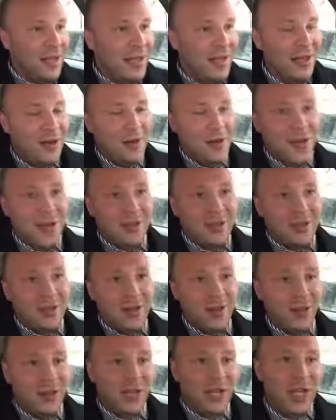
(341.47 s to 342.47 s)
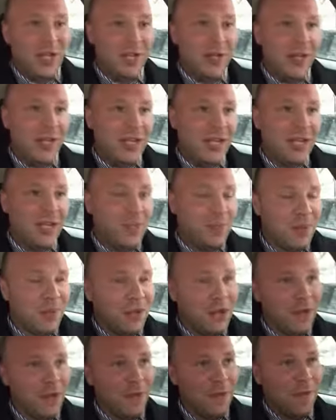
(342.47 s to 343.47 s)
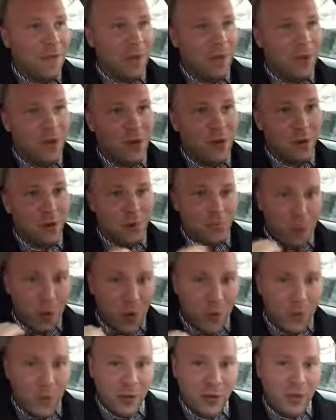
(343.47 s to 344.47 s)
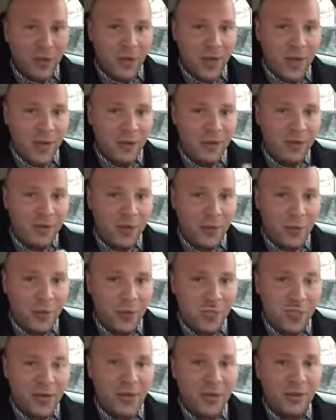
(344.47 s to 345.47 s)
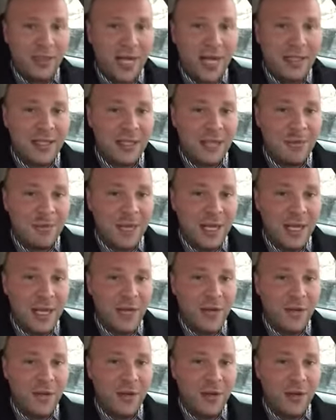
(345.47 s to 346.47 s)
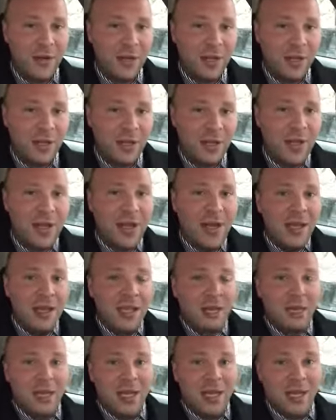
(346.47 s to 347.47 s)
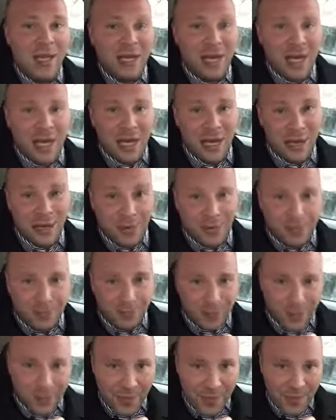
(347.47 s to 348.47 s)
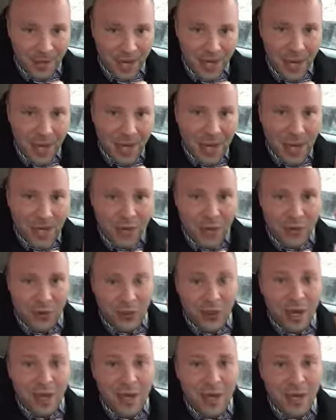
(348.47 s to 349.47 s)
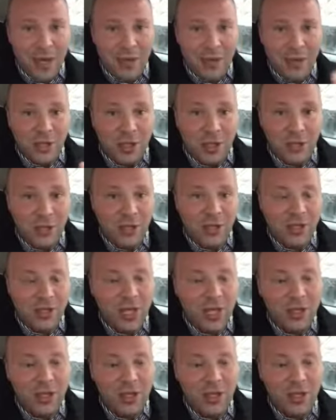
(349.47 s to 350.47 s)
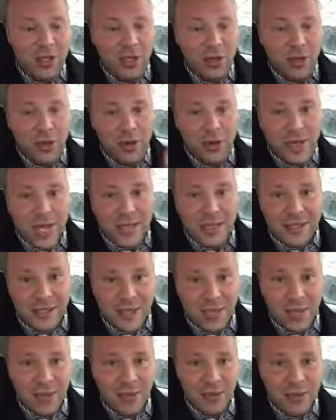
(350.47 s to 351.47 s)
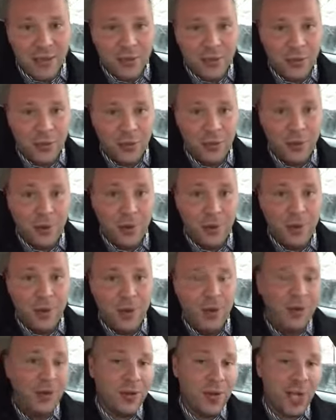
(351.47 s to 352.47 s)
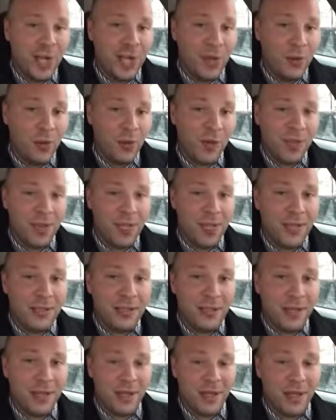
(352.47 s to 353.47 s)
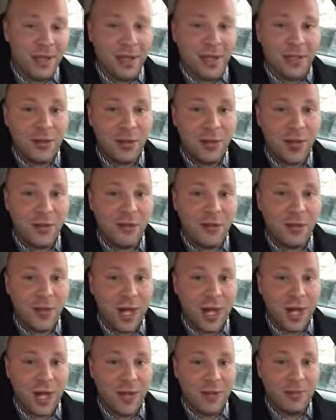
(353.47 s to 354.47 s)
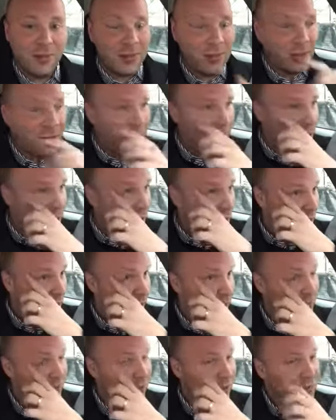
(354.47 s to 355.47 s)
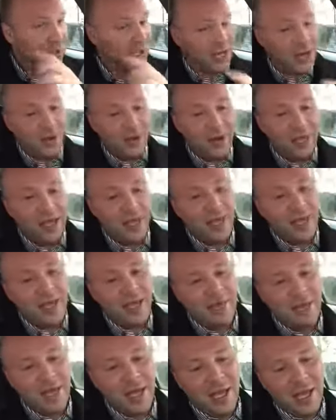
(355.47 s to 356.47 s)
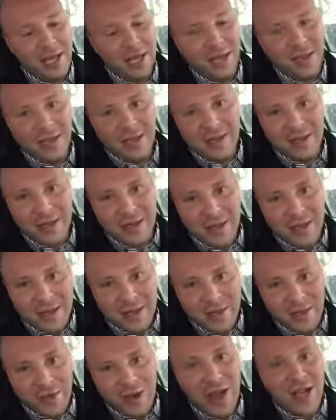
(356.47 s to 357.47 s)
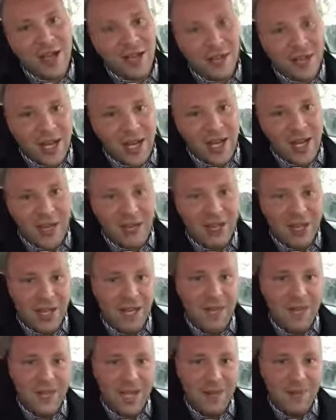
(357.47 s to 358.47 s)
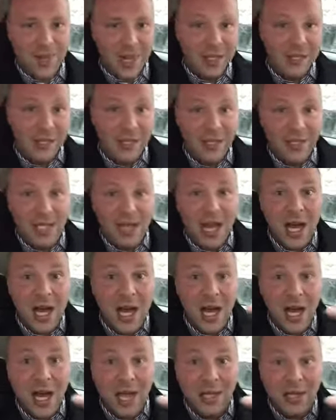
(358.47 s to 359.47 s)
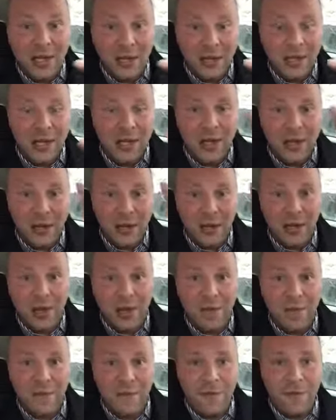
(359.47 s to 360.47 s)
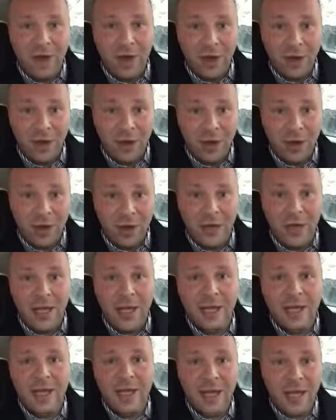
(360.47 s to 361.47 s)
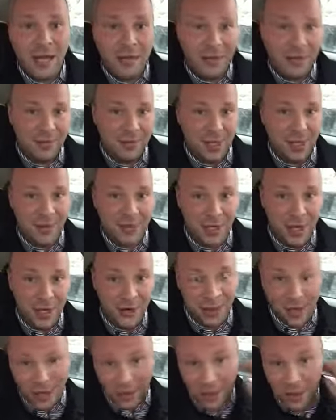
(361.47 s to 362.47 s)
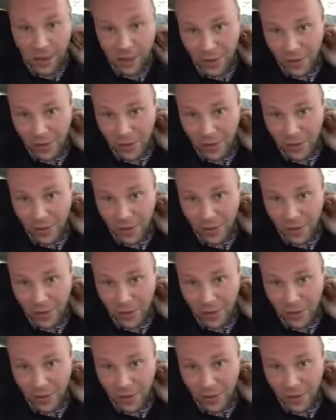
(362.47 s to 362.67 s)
anyways so check the links below for both those videos the original gnostic media version explaining how the uh, the jews essentially were an exiled group that went against the 12 tribes of Tartaria and then were exiled and then basically caused the fall and collapse of Tartaria